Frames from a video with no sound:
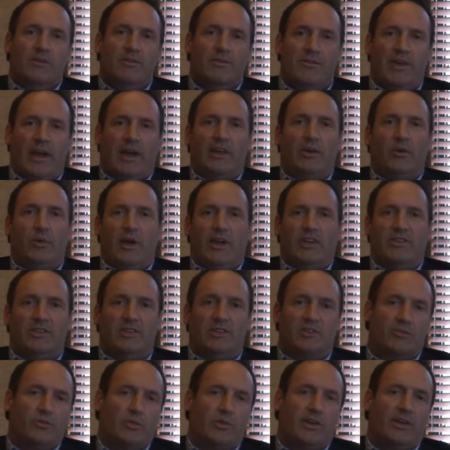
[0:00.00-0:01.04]
Valuation
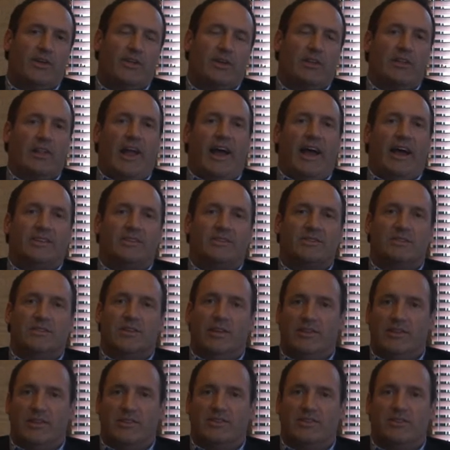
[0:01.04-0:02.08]
is really the last
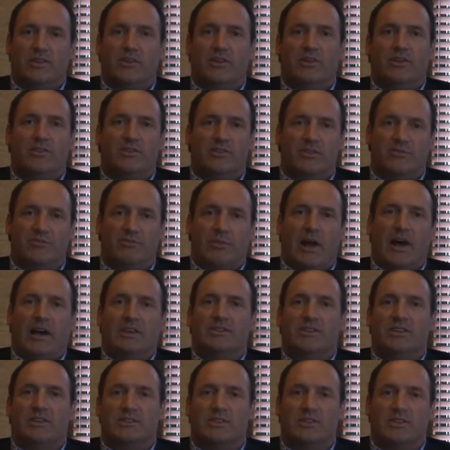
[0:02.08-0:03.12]
in the series of
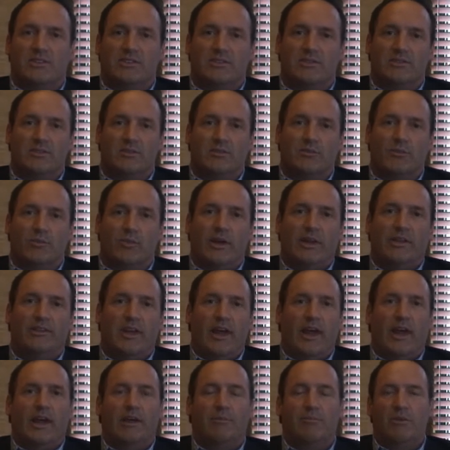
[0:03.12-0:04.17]
processes we
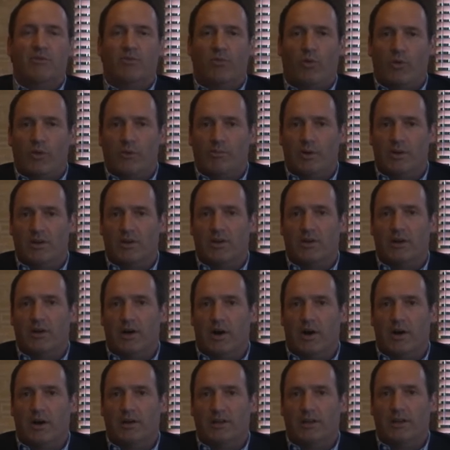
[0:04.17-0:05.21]
take before we put
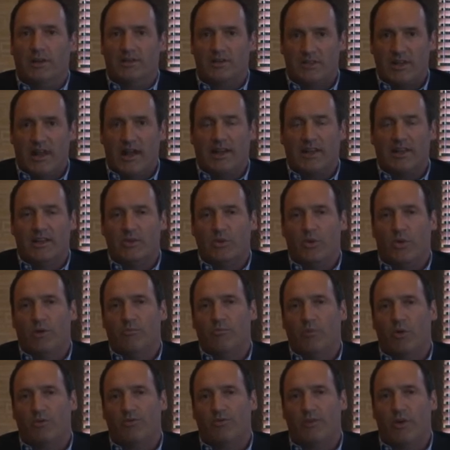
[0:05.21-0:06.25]
a stock into our
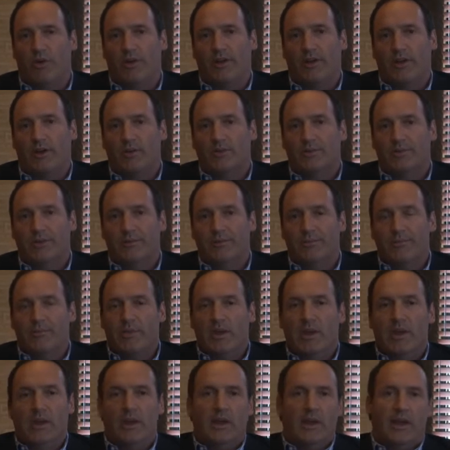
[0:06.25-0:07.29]
portfolios.
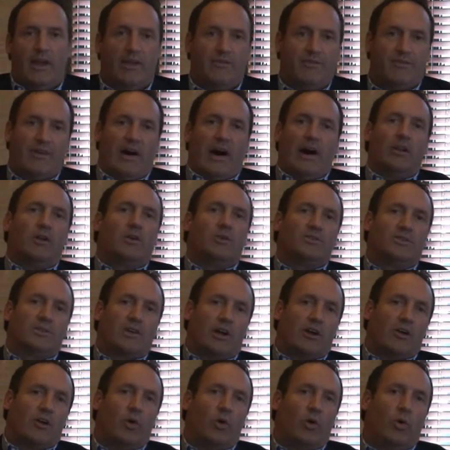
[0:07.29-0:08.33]
It follows
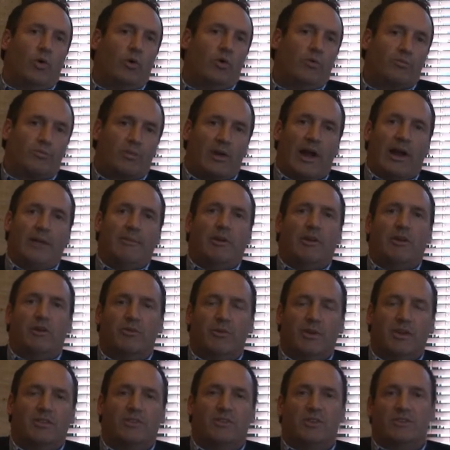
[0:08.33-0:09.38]
our whole primary
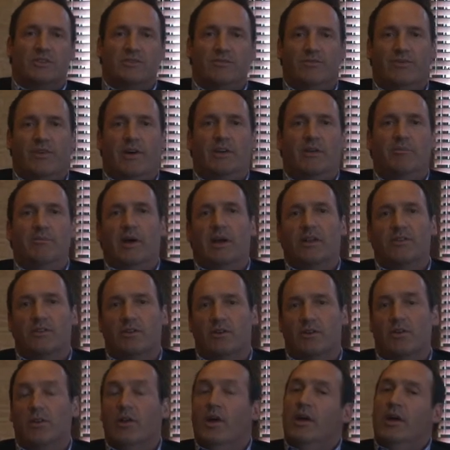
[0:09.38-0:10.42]
research and
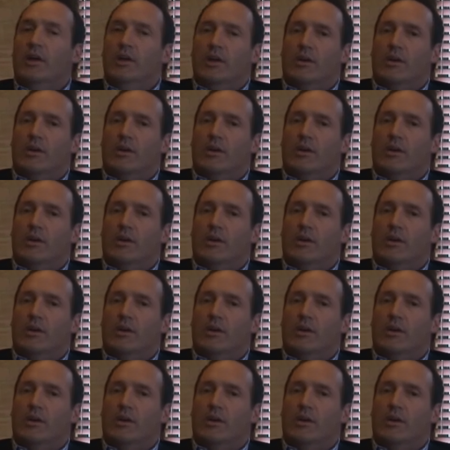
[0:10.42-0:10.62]
fundamental